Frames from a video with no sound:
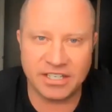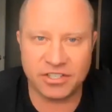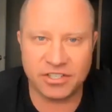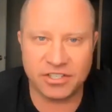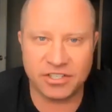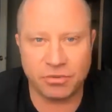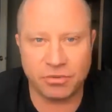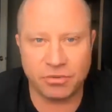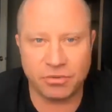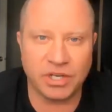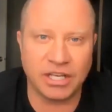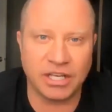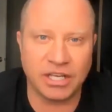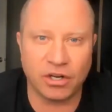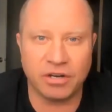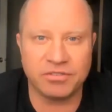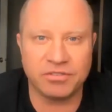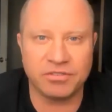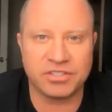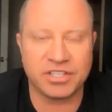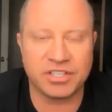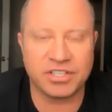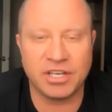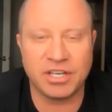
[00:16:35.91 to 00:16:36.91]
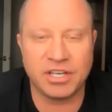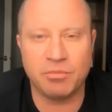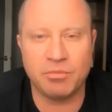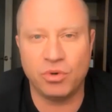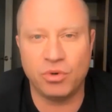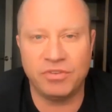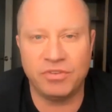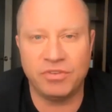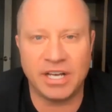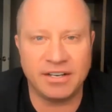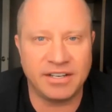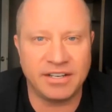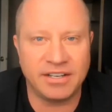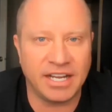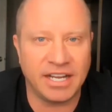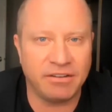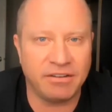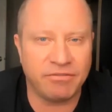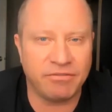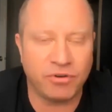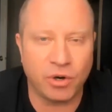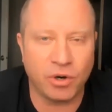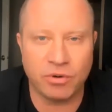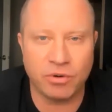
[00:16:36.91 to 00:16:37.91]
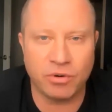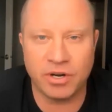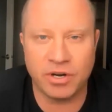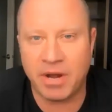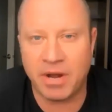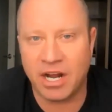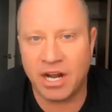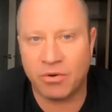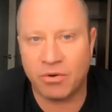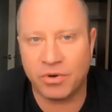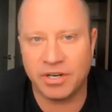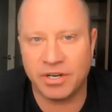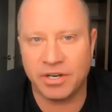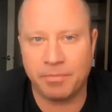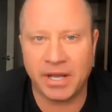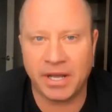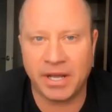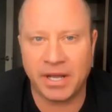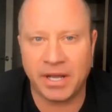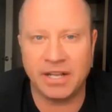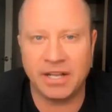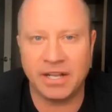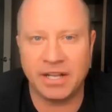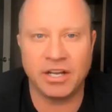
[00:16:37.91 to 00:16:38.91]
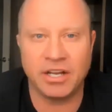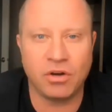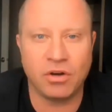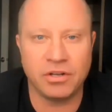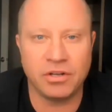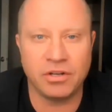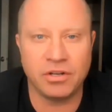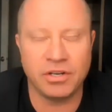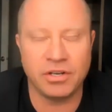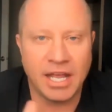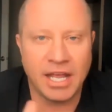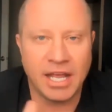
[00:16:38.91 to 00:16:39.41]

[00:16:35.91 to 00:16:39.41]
We can obviously move that date forward and backward depending on,